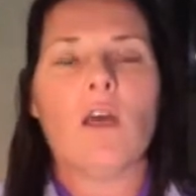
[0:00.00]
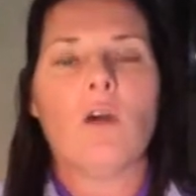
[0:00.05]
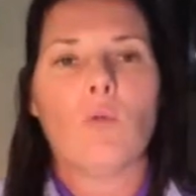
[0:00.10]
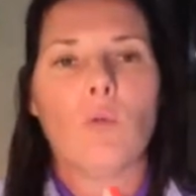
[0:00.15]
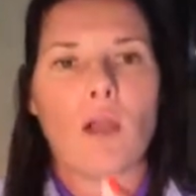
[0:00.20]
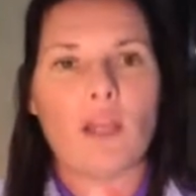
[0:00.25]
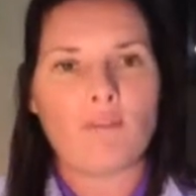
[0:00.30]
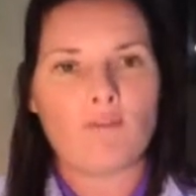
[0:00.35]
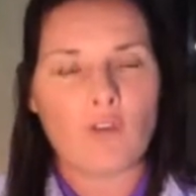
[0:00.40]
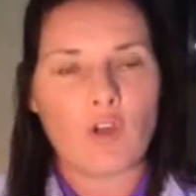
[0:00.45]

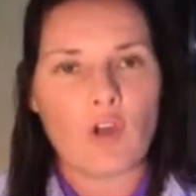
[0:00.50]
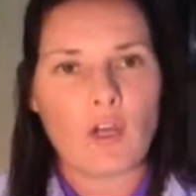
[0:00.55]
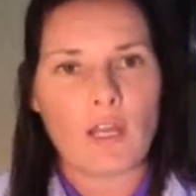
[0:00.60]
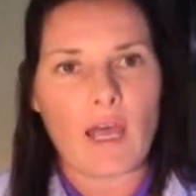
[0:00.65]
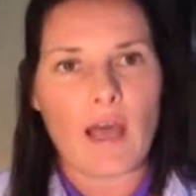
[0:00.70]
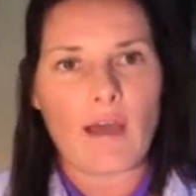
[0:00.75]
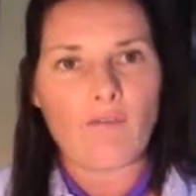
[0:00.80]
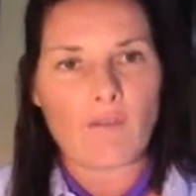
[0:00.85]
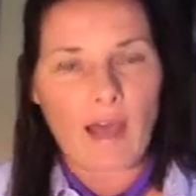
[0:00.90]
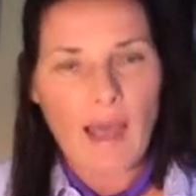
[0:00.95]
Wait for her to
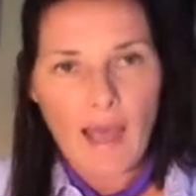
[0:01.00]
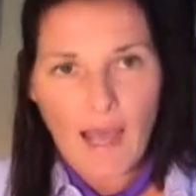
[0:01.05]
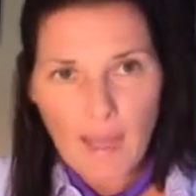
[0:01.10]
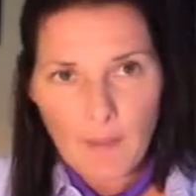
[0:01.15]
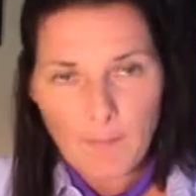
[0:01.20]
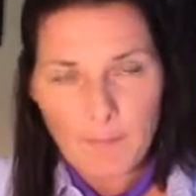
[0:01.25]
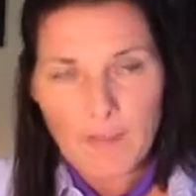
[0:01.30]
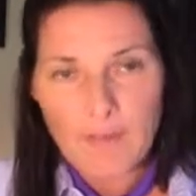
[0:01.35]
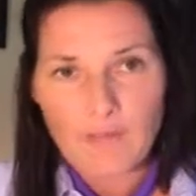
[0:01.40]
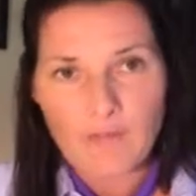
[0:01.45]
have a
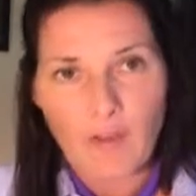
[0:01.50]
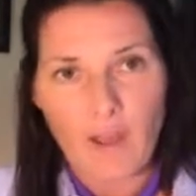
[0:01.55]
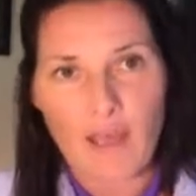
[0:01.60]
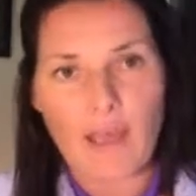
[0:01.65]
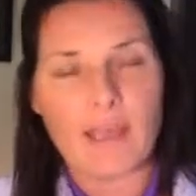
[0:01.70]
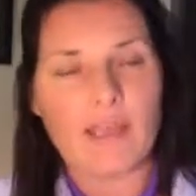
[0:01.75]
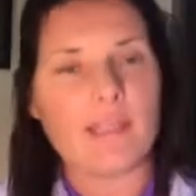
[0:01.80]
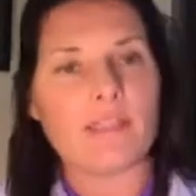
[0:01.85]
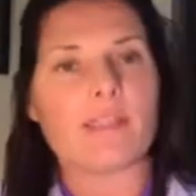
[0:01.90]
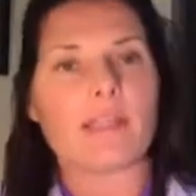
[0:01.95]
happy
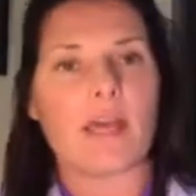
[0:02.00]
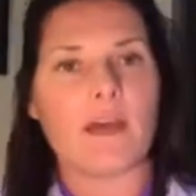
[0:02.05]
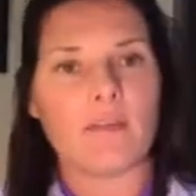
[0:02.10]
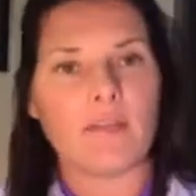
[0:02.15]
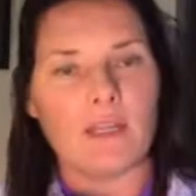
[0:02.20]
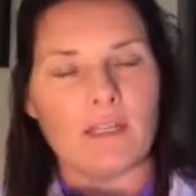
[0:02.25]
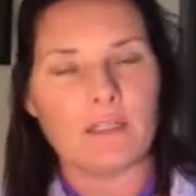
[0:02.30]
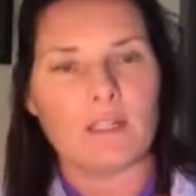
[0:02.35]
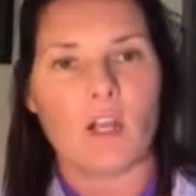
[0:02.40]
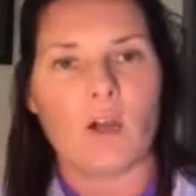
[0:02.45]
face, and
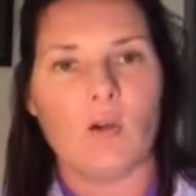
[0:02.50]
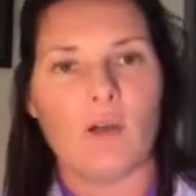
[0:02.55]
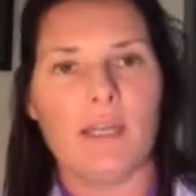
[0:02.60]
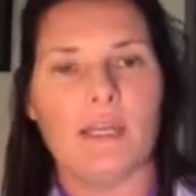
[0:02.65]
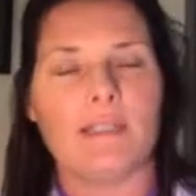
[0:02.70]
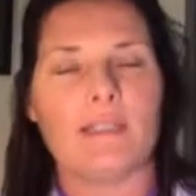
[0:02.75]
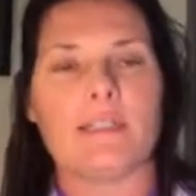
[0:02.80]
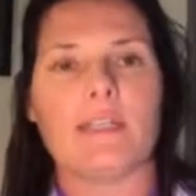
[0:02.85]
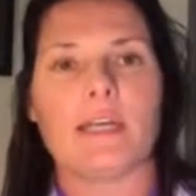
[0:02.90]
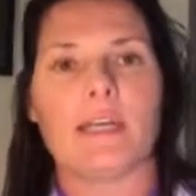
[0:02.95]
then go
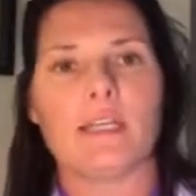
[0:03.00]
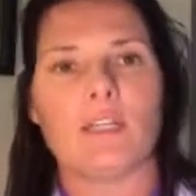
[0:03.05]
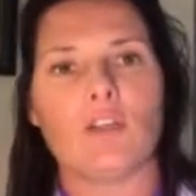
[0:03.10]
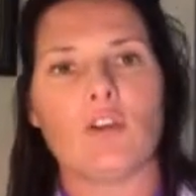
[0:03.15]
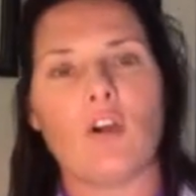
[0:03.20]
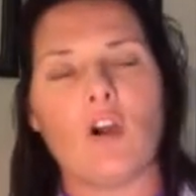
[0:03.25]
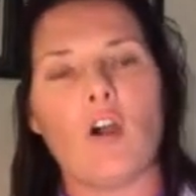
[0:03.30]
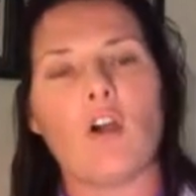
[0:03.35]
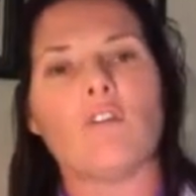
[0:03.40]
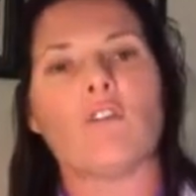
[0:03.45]
ahead and take it
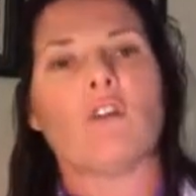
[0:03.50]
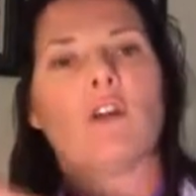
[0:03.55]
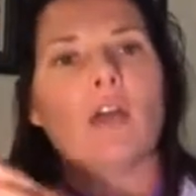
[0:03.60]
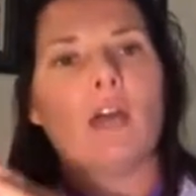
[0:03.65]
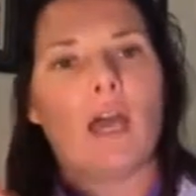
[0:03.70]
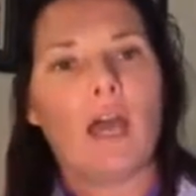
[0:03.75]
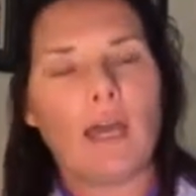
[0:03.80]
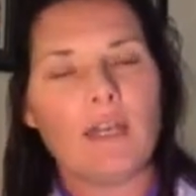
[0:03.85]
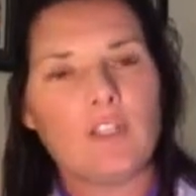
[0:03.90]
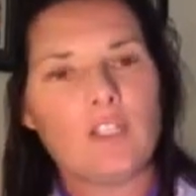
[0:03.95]
off,
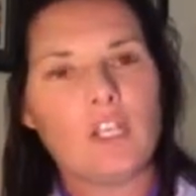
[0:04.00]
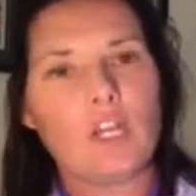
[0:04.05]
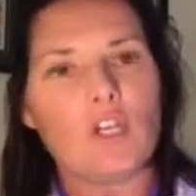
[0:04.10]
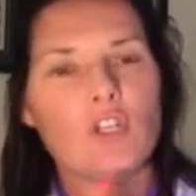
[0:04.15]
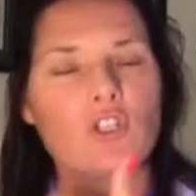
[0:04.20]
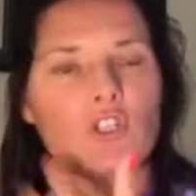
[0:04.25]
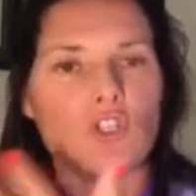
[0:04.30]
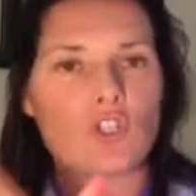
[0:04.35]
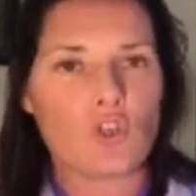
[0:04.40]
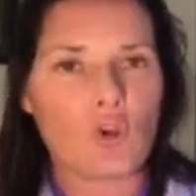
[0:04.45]
and you know,
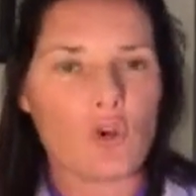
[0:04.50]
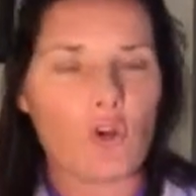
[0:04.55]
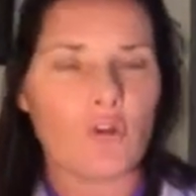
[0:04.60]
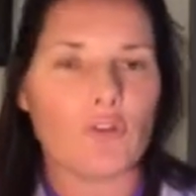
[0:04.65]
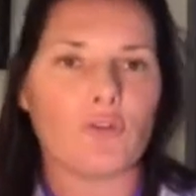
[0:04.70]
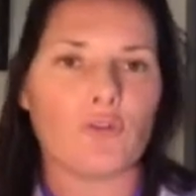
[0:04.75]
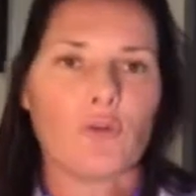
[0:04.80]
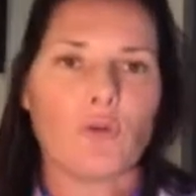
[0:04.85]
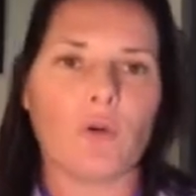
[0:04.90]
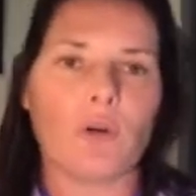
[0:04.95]
just talk her
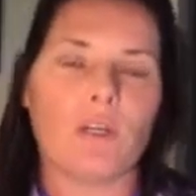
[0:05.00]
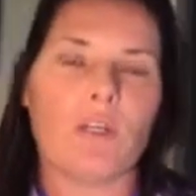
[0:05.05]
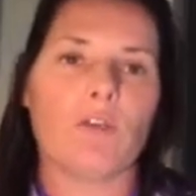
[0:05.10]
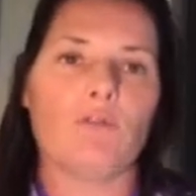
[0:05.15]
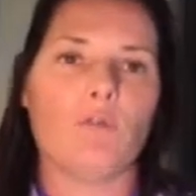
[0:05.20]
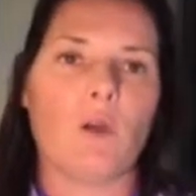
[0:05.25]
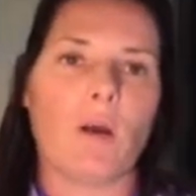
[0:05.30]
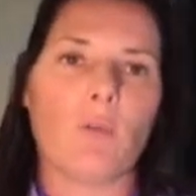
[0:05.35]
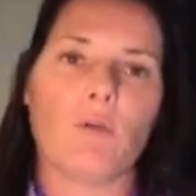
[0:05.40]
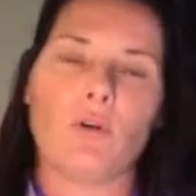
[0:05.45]
through it
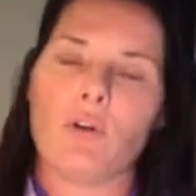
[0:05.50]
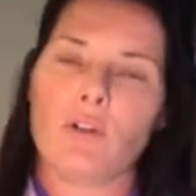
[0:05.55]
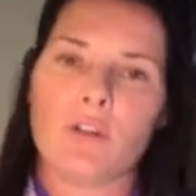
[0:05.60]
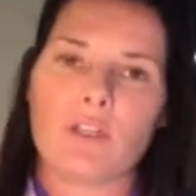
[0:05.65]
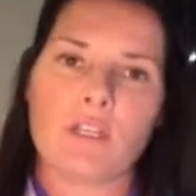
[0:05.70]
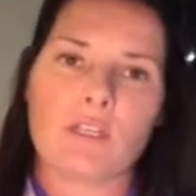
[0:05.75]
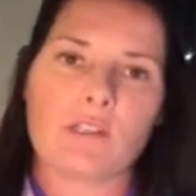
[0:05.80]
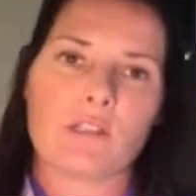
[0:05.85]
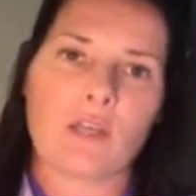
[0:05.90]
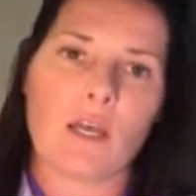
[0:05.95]
and rubber and
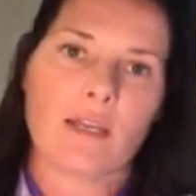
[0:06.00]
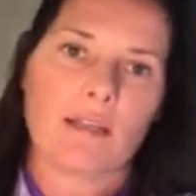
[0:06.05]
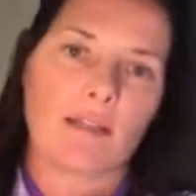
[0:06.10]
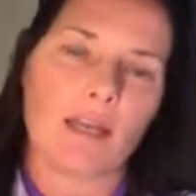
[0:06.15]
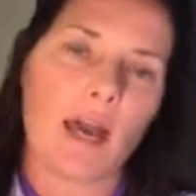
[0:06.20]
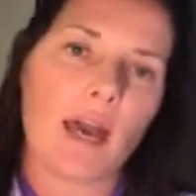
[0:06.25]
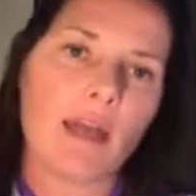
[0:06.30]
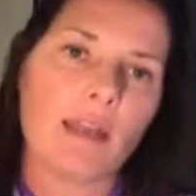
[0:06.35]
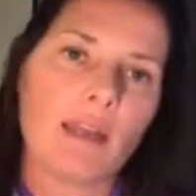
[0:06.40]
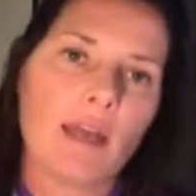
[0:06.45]
things like
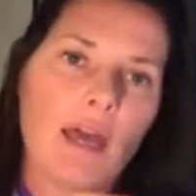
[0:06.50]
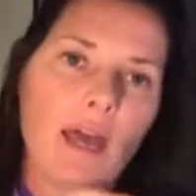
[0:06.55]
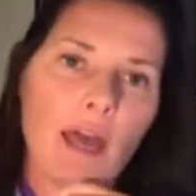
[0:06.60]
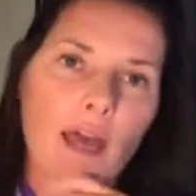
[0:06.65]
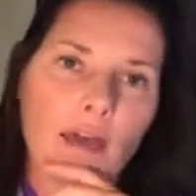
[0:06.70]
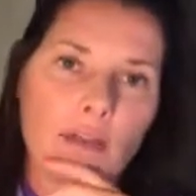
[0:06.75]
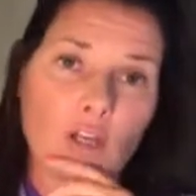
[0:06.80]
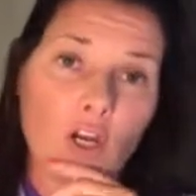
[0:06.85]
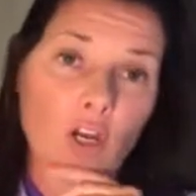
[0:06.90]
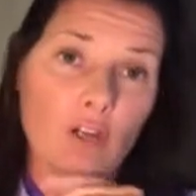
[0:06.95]
that,
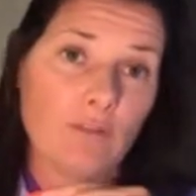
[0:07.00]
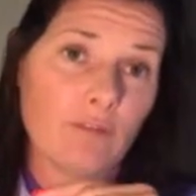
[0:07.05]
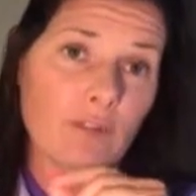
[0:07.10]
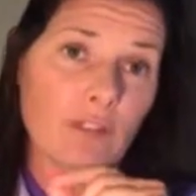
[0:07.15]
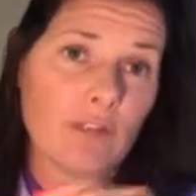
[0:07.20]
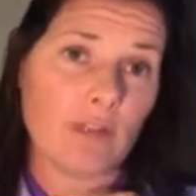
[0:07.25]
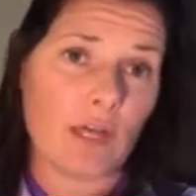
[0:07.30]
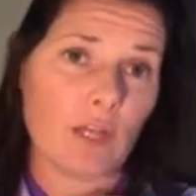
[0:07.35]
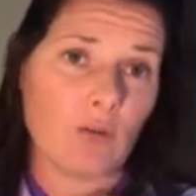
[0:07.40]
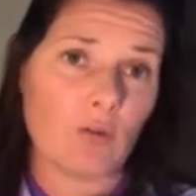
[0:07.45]
and
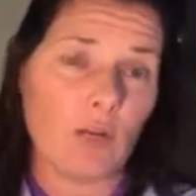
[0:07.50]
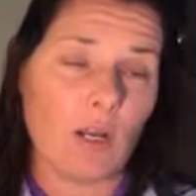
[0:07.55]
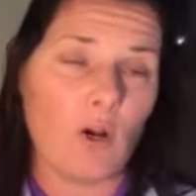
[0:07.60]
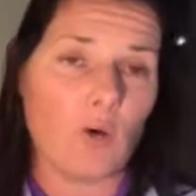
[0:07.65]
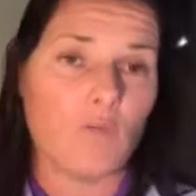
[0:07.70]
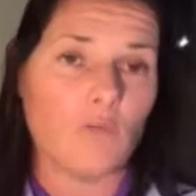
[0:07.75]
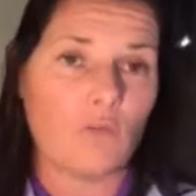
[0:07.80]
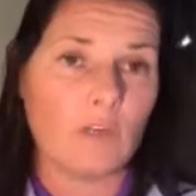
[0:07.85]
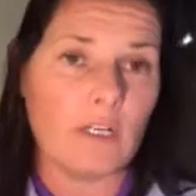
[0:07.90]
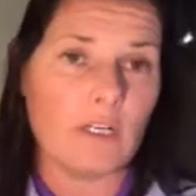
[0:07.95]
hopefully that'll
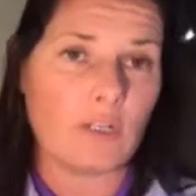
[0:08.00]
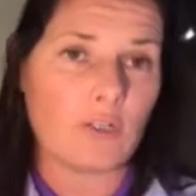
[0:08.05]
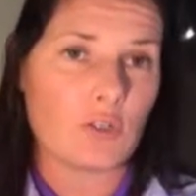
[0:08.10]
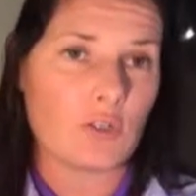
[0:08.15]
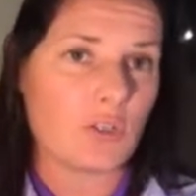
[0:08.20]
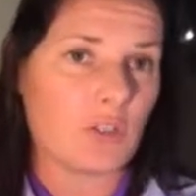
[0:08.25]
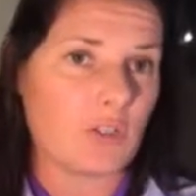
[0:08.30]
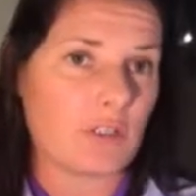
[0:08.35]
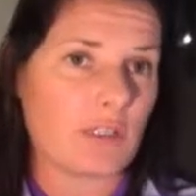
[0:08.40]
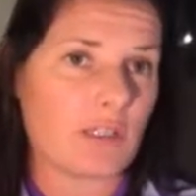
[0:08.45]
help
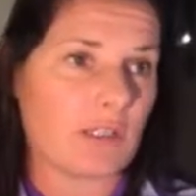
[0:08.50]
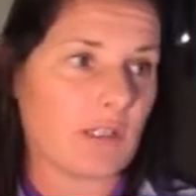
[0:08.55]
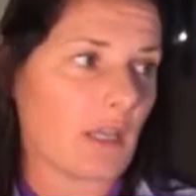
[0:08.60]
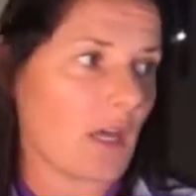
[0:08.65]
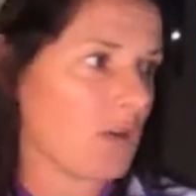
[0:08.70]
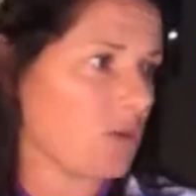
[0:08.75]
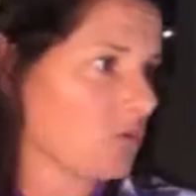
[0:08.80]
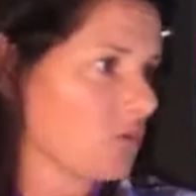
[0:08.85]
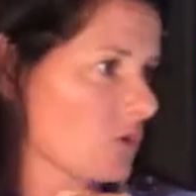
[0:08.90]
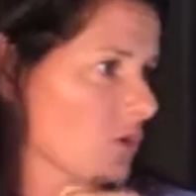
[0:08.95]
reintroduce the
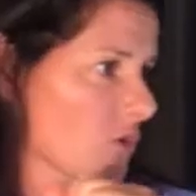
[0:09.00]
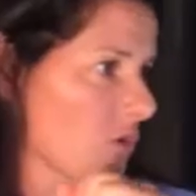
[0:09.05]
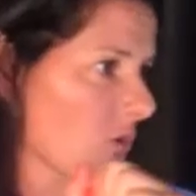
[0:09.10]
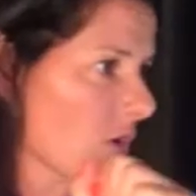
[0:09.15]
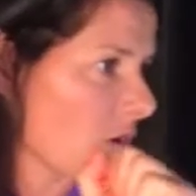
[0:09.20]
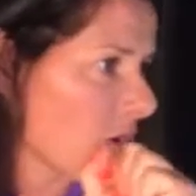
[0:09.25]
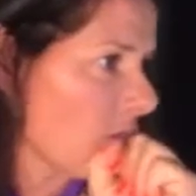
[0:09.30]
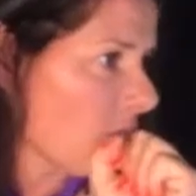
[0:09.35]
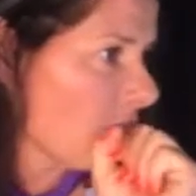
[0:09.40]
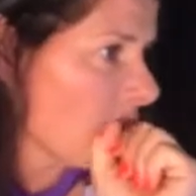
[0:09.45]
saddle to
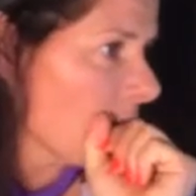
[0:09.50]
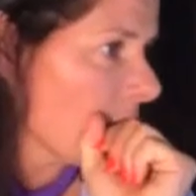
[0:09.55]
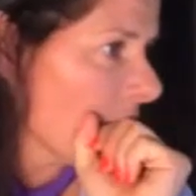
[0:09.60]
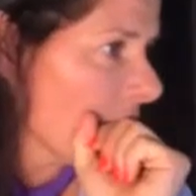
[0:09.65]
her.